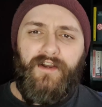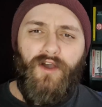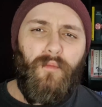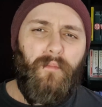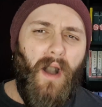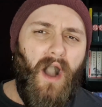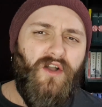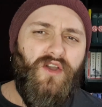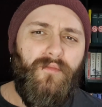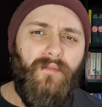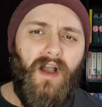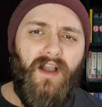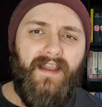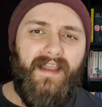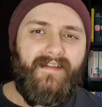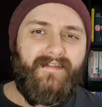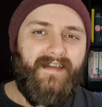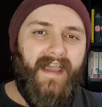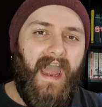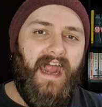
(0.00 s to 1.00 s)
know Bakuman
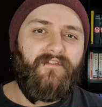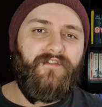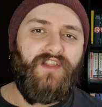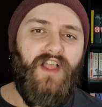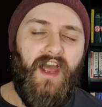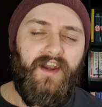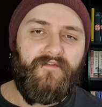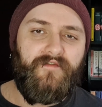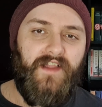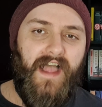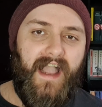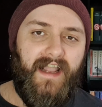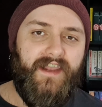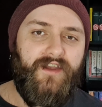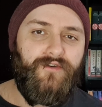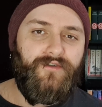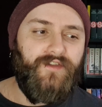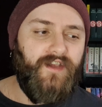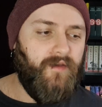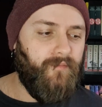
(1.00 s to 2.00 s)
gets kind of a lot of flack
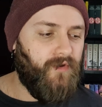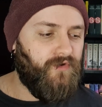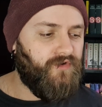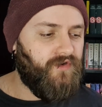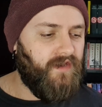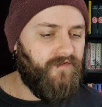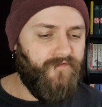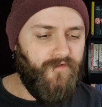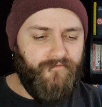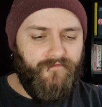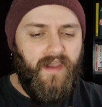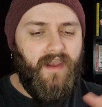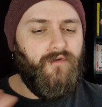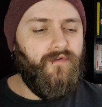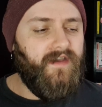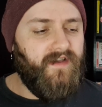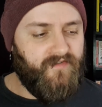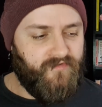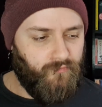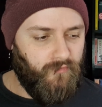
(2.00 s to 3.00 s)
here in the community for
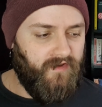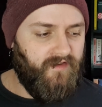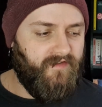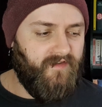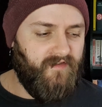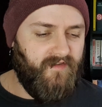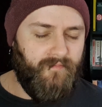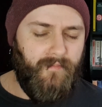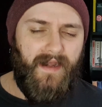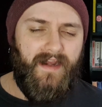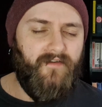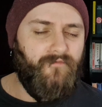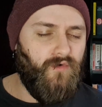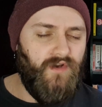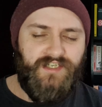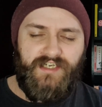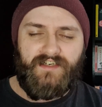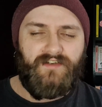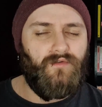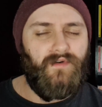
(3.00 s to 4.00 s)
various reasons, many of
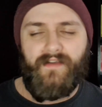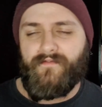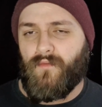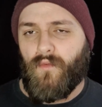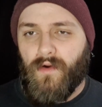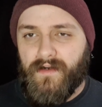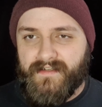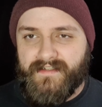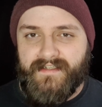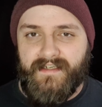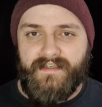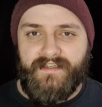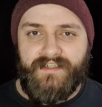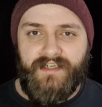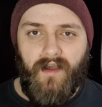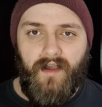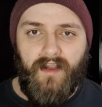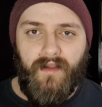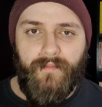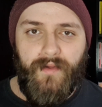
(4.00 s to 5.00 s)
which I don't even want to sit and
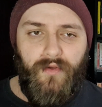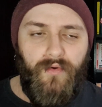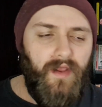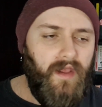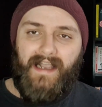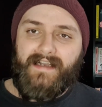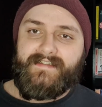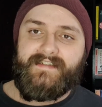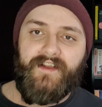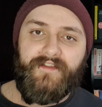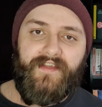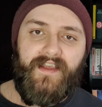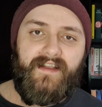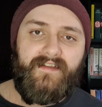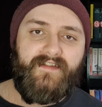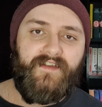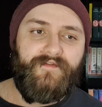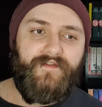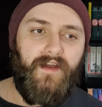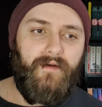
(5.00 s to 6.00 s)
talk about. I still think
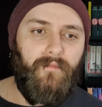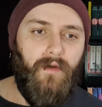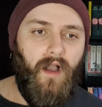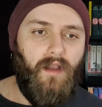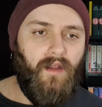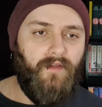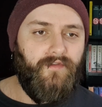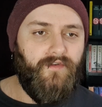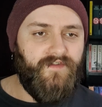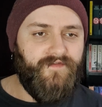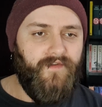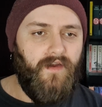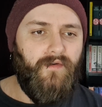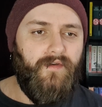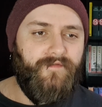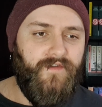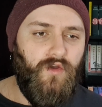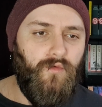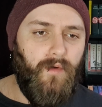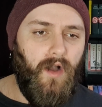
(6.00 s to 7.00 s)
it's a fun manga. There's
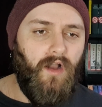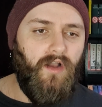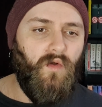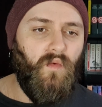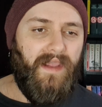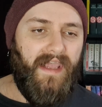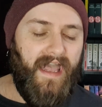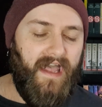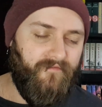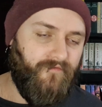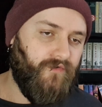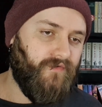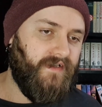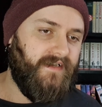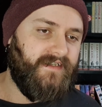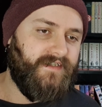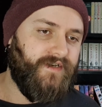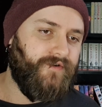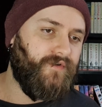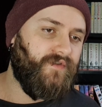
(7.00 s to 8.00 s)
very few manga we have
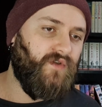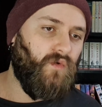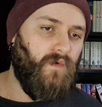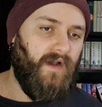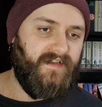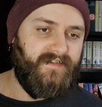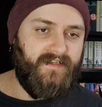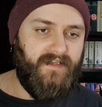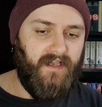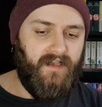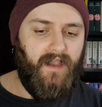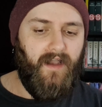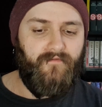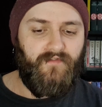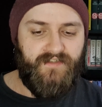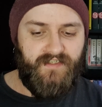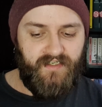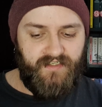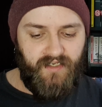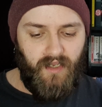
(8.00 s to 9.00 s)
released here in the West that
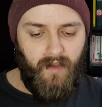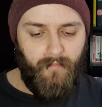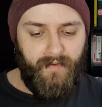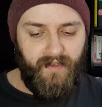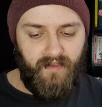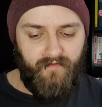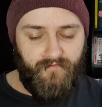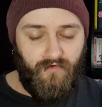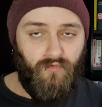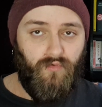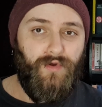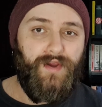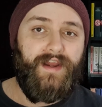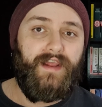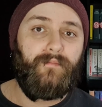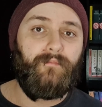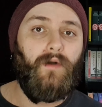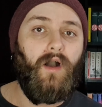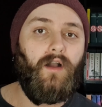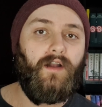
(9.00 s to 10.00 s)
covers the topic of
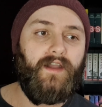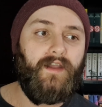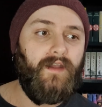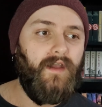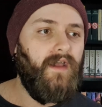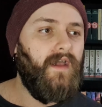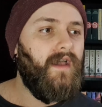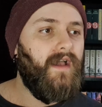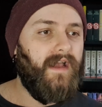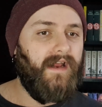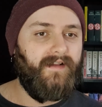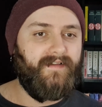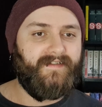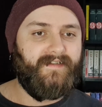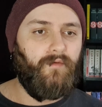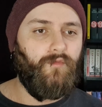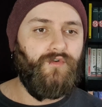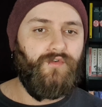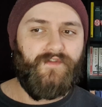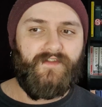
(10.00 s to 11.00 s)
creating manga, and as
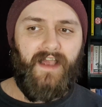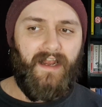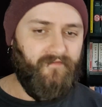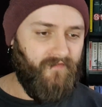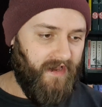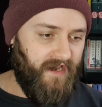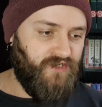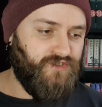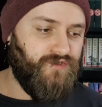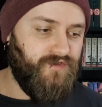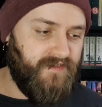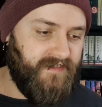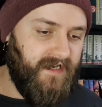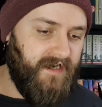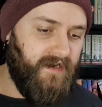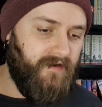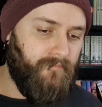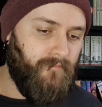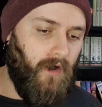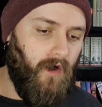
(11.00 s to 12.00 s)
someone who's kind of
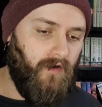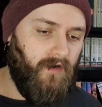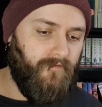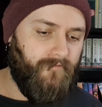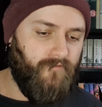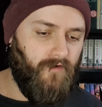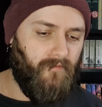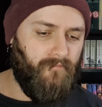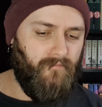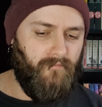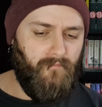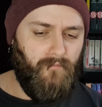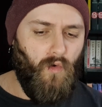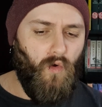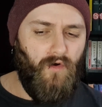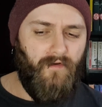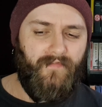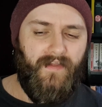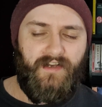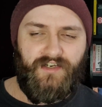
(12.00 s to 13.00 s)
interested in manga from
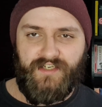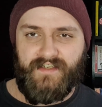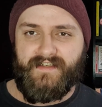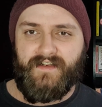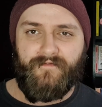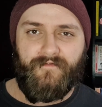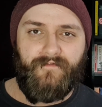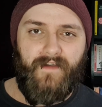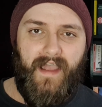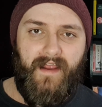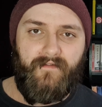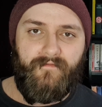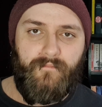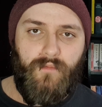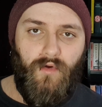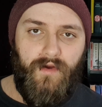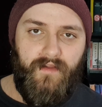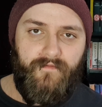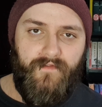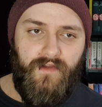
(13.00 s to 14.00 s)
more than just a fan
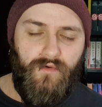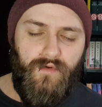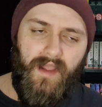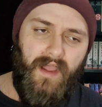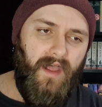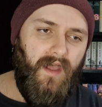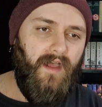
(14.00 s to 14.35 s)
point of view,